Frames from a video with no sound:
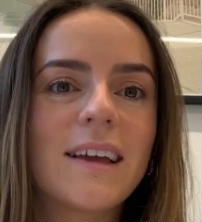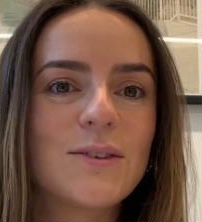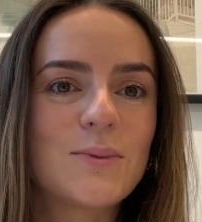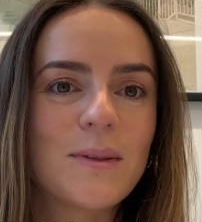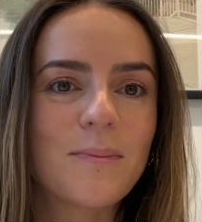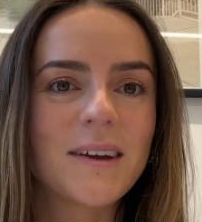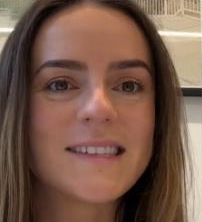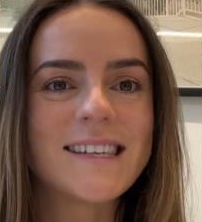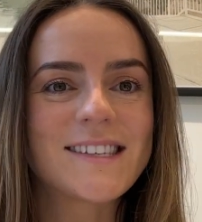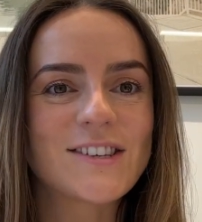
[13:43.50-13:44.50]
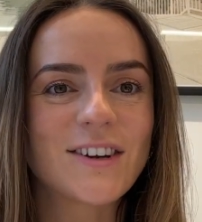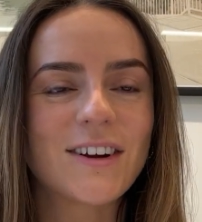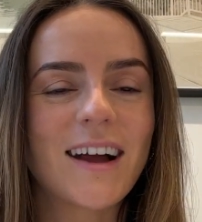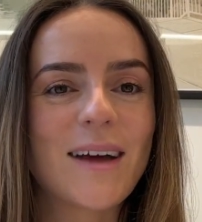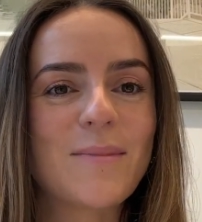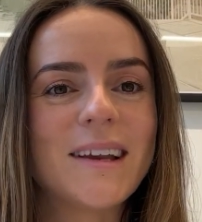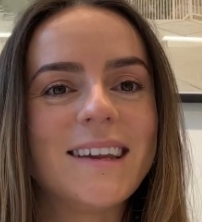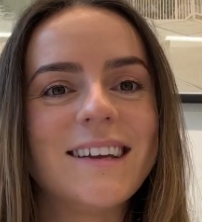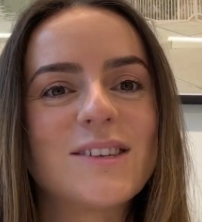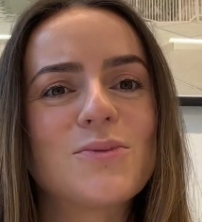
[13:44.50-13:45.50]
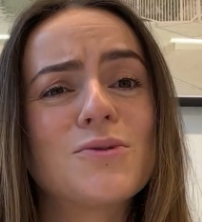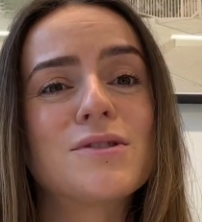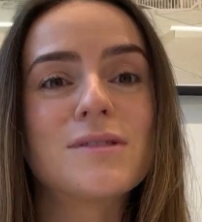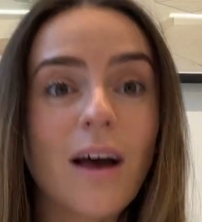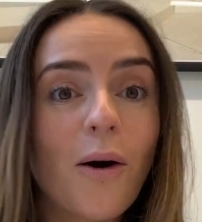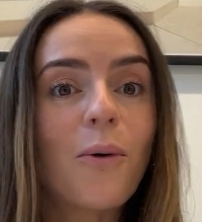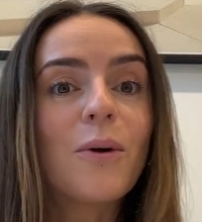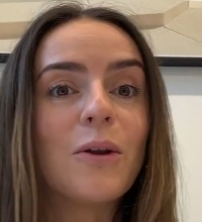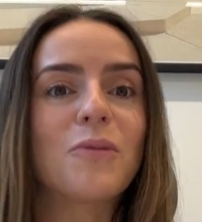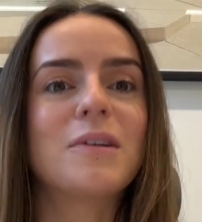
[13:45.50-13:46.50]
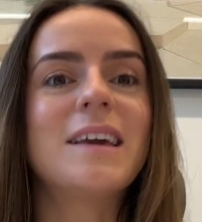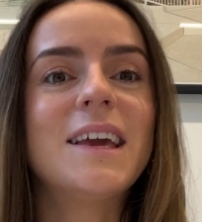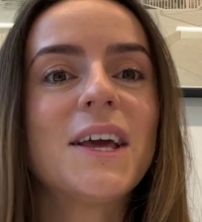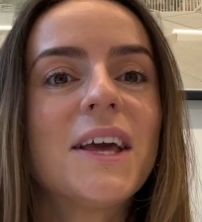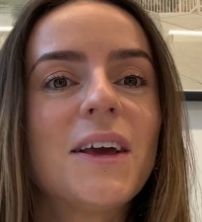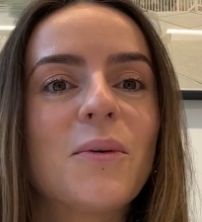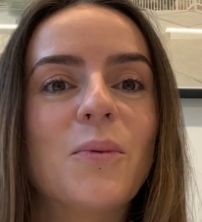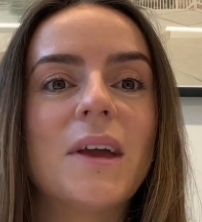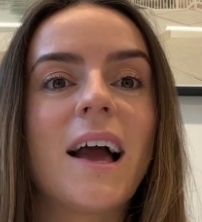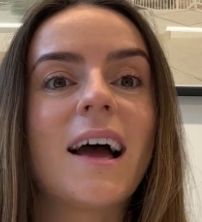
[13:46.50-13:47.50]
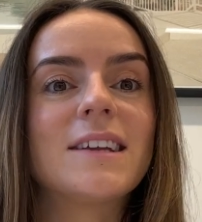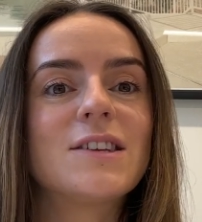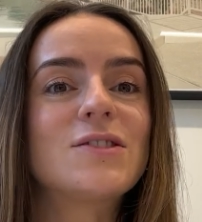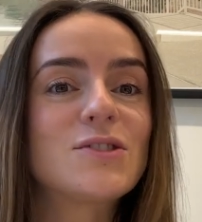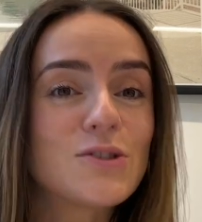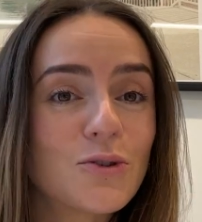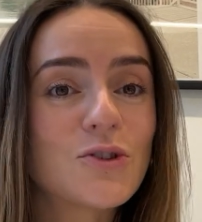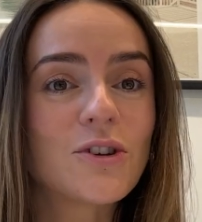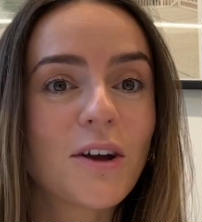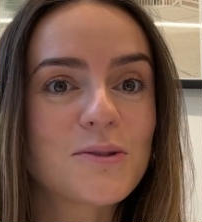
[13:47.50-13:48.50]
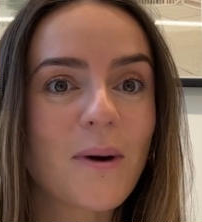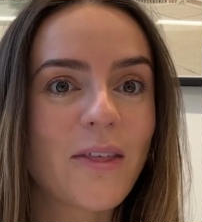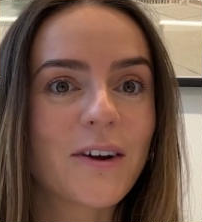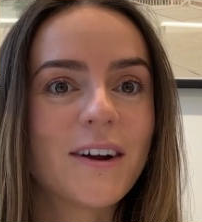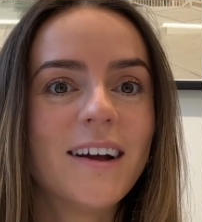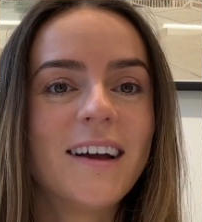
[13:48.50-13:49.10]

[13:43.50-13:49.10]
with my sister and my niece was so lovely. We had such nice weather.